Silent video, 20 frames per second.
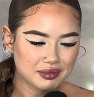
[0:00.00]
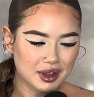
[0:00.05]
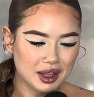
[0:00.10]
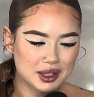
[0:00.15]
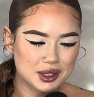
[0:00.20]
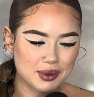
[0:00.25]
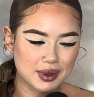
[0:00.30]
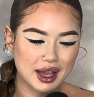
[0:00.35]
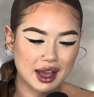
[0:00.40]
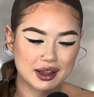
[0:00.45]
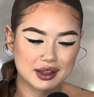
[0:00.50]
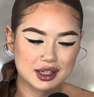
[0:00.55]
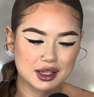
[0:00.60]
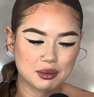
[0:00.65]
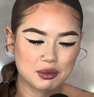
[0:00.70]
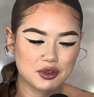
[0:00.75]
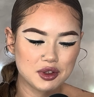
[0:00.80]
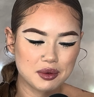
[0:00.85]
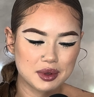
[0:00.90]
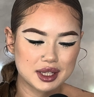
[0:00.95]
So again,
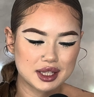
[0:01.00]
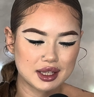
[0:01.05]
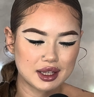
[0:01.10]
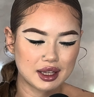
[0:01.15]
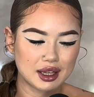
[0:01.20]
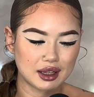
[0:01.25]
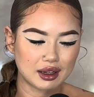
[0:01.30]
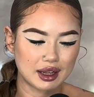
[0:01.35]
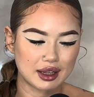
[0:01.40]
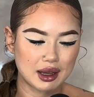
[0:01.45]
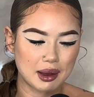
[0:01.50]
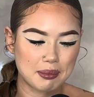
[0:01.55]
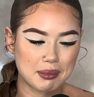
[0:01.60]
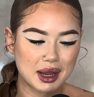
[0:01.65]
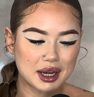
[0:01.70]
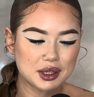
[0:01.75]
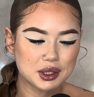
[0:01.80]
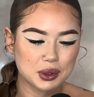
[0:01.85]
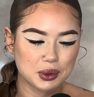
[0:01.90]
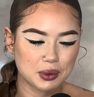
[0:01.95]
some of you are seeking like a
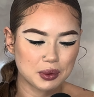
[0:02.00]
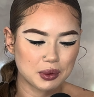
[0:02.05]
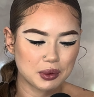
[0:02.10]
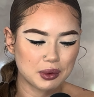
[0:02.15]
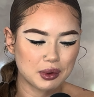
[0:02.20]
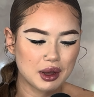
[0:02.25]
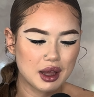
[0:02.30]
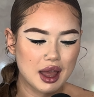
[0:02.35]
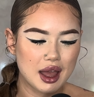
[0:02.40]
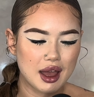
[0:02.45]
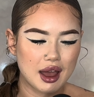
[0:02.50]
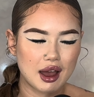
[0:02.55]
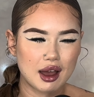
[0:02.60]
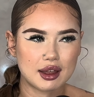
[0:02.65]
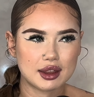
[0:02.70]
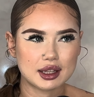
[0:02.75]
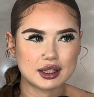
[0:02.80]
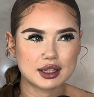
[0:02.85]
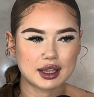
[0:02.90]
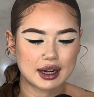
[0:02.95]
mentor
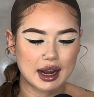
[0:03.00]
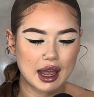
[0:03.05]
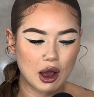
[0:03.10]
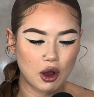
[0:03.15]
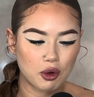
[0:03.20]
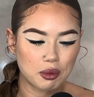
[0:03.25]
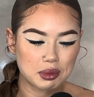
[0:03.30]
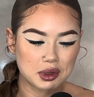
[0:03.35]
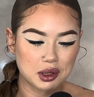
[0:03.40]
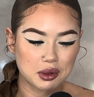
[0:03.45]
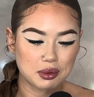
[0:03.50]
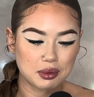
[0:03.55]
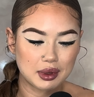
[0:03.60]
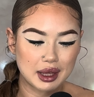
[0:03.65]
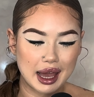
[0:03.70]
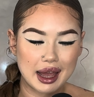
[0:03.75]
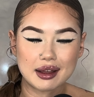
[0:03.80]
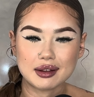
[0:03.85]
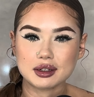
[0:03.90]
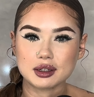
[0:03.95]
that's going to help you
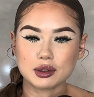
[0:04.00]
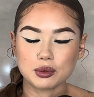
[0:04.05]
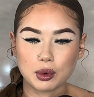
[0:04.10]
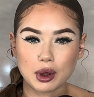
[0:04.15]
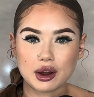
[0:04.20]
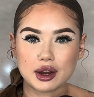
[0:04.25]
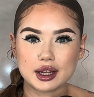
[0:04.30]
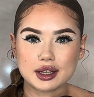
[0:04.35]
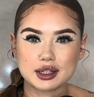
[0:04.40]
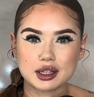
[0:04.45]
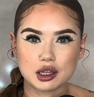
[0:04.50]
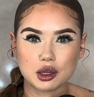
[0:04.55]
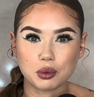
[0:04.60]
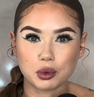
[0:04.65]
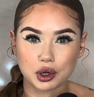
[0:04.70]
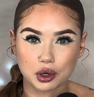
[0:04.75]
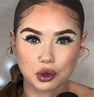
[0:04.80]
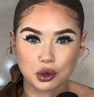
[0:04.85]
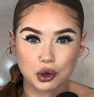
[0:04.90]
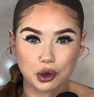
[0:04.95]
get where it is that you
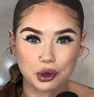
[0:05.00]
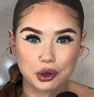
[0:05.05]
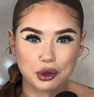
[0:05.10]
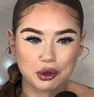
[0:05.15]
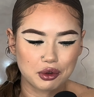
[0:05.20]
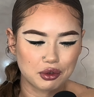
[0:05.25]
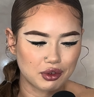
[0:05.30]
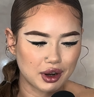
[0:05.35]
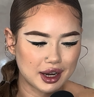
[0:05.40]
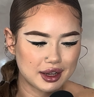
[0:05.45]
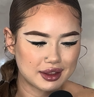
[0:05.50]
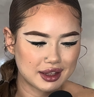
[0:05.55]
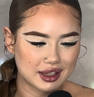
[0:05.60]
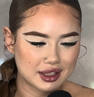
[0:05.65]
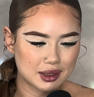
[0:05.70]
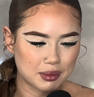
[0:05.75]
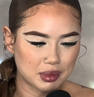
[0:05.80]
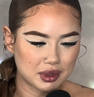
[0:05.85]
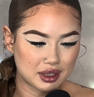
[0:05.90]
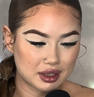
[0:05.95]
want to go, right?
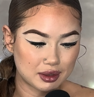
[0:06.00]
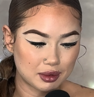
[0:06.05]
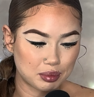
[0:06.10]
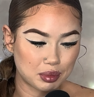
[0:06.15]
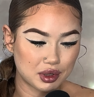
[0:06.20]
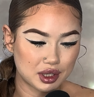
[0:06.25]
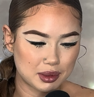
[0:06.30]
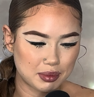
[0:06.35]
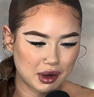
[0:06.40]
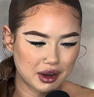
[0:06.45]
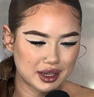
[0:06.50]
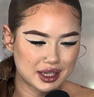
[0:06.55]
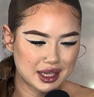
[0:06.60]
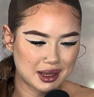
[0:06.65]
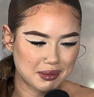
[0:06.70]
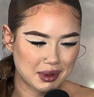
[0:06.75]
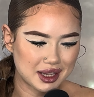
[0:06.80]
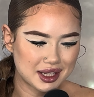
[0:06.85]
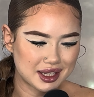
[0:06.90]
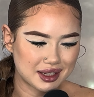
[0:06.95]
That's a
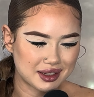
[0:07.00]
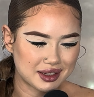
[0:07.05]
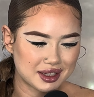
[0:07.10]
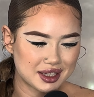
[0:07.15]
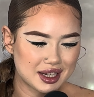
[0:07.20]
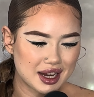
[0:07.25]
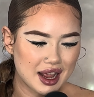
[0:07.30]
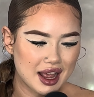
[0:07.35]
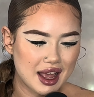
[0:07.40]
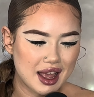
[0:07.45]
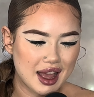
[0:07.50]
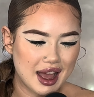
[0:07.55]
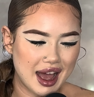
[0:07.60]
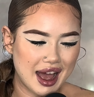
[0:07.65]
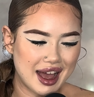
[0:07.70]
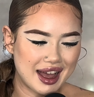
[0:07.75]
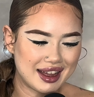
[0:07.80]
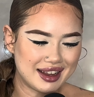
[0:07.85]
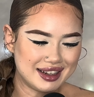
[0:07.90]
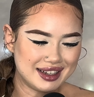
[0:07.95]
prosperity message.
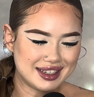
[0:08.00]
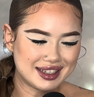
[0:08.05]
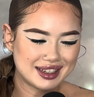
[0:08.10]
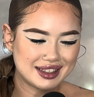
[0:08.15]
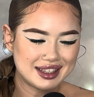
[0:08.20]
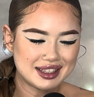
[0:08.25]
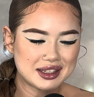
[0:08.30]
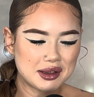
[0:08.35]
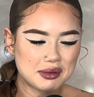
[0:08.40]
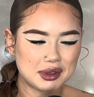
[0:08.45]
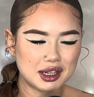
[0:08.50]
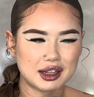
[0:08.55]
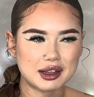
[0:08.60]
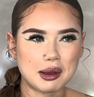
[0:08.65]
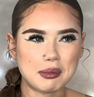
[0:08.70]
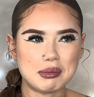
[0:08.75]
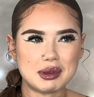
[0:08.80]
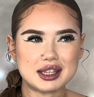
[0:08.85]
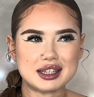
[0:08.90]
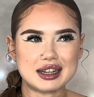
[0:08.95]
And this could be like
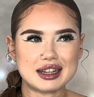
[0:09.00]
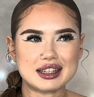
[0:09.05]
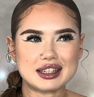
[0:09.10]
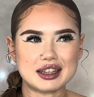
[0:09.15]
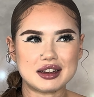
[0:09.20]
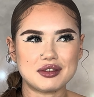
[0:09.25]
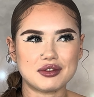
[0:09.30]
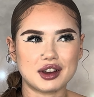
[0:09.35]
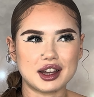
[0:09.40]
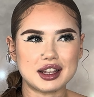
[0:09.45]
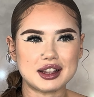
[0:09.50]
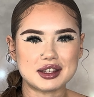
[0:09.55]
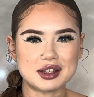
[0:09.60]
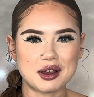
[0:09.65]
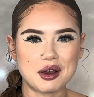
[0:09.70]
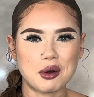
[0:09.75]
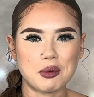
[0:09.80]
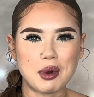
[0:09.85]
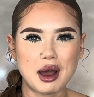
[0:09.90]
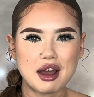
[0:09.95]
a business
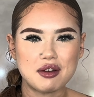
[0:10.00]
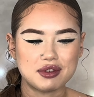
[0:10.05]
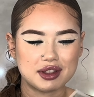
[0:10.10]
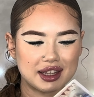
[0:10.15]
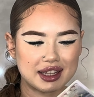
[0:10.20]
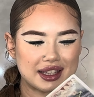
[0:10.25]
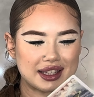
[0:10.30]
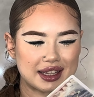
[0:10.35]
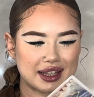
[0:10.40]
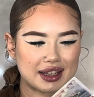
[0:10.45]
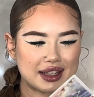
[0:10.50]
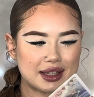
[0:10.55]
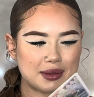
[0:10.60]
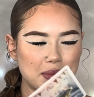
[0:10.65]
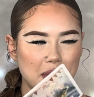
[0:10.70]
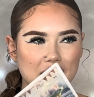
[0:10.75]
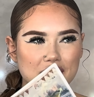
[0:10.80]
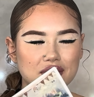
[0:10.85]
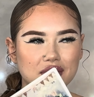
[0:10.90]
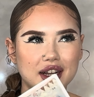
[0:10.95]
advisor, whatever this is,
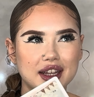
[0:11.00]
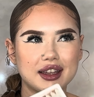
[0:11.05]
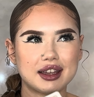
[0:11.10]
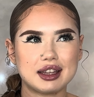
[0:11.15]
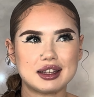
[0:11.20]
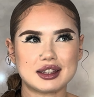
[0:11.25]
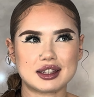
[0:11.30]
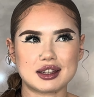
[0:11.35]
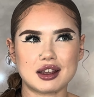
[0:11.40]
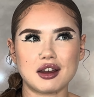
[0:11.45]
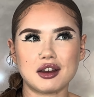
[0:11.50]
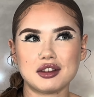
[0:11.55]
but I feel like it's